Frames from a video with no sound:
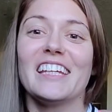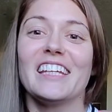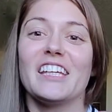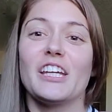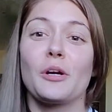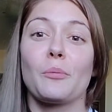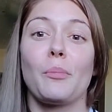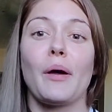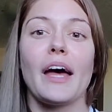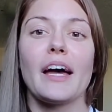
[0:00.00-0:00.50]

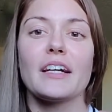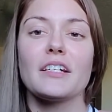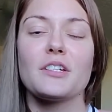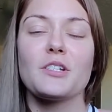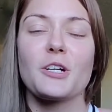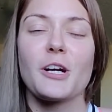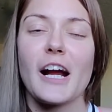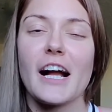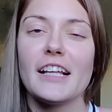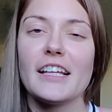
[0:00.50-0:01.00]
Your
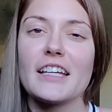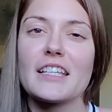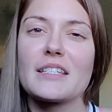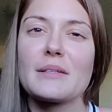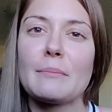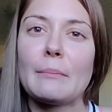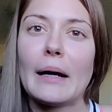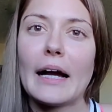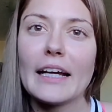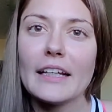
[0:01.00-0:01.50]
pectoralis
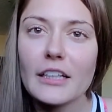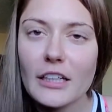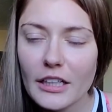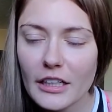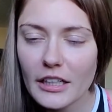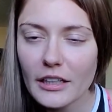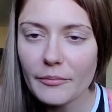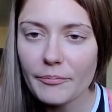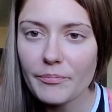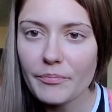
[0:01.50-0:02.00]

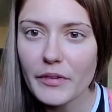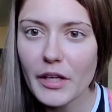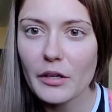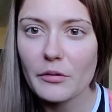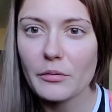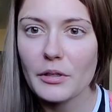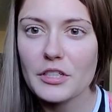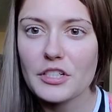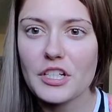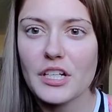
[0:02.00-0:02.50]
minor
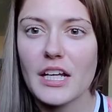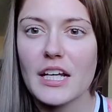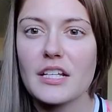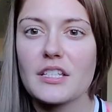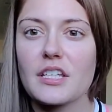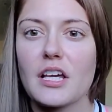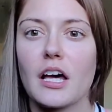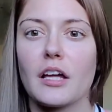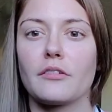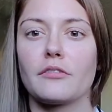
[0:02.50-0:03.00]

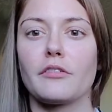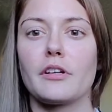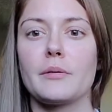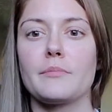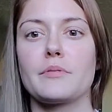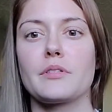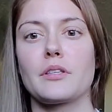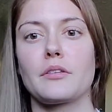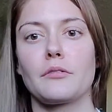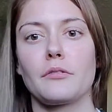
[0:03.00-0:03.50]
originates on
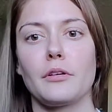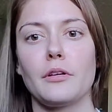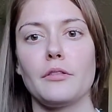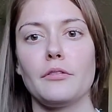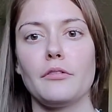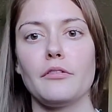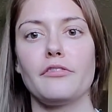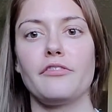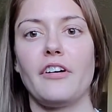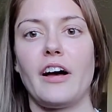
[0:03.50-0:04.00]
ribs 3
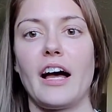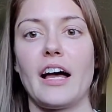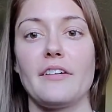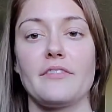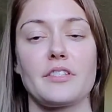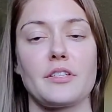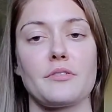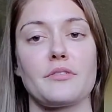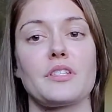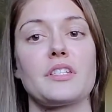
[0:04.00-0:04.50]
through 5,
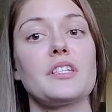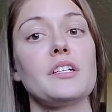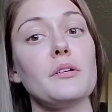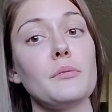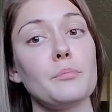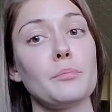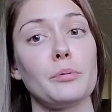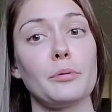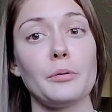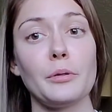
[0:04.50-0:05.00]
so still
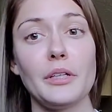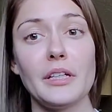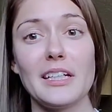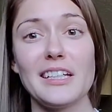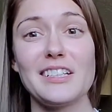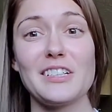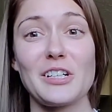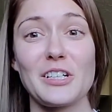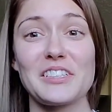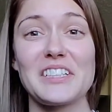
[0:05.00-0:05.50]
pretty
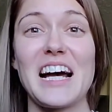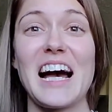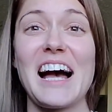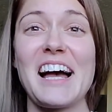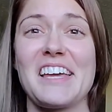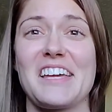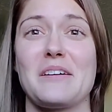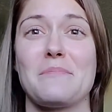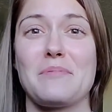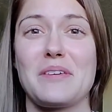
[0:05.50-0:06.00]
darn
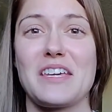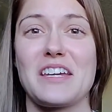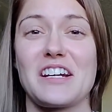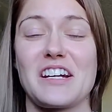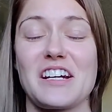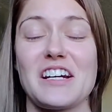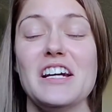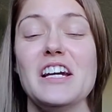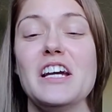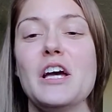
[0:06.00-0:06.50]
high up
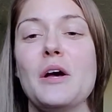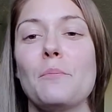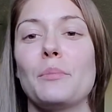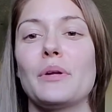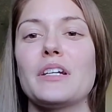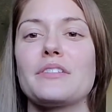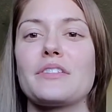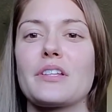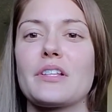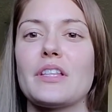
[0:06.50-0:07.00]
here, but
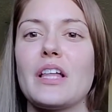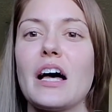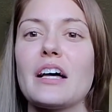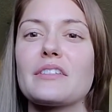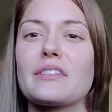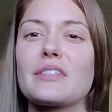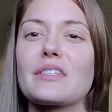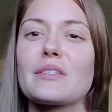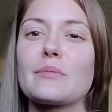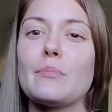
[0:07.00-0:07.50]
it's a lot
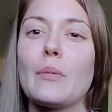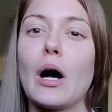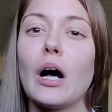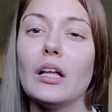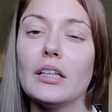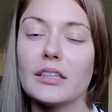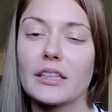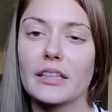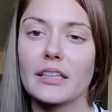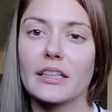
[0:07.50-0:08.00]

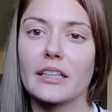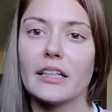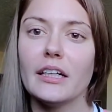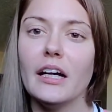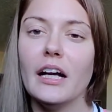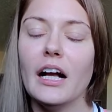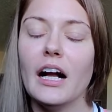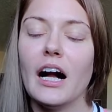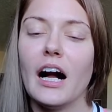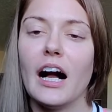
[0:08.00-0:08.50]
smaller
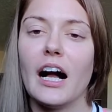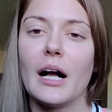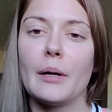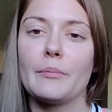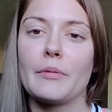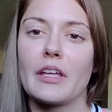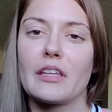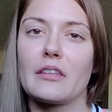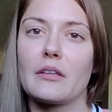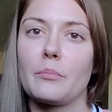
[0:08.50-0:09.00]

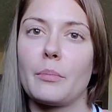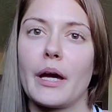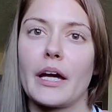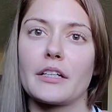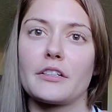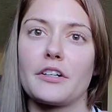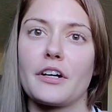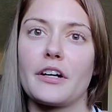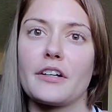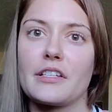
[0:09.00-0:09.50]
than the
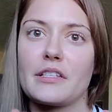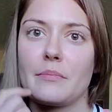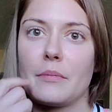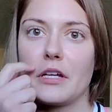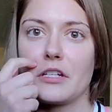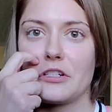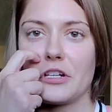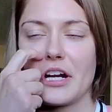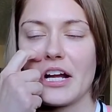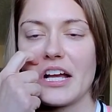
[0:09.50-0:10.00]
pectoralis
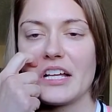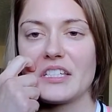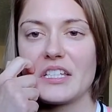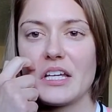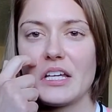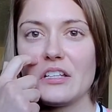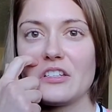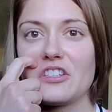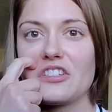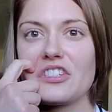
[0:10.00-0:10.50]
major, as it
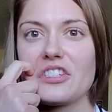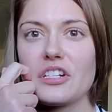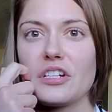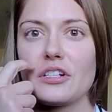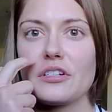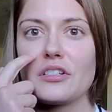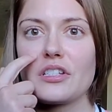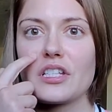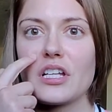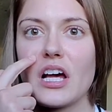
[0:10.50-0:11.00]

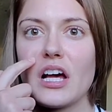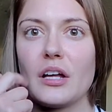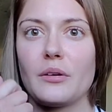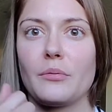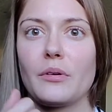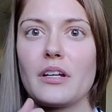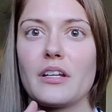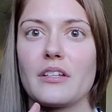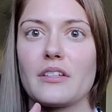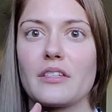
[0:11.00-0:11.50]
inserts on
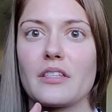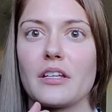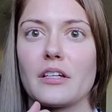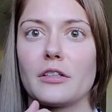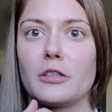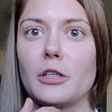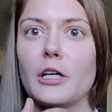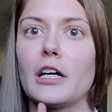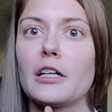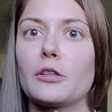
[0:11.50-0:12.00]
what is the
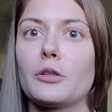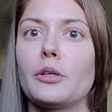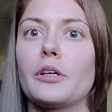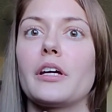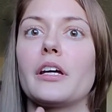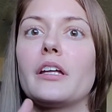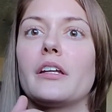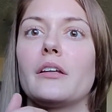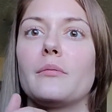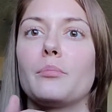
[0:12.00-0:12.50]

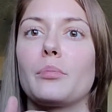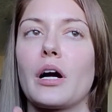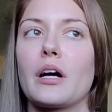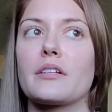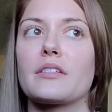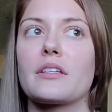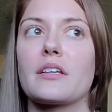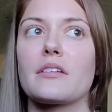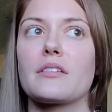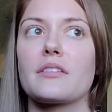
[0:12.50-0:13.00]
cricoid
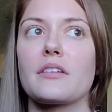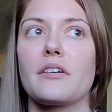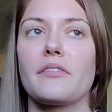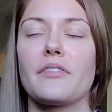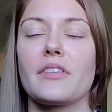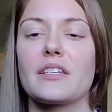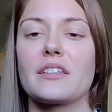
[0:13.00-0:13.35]
process of the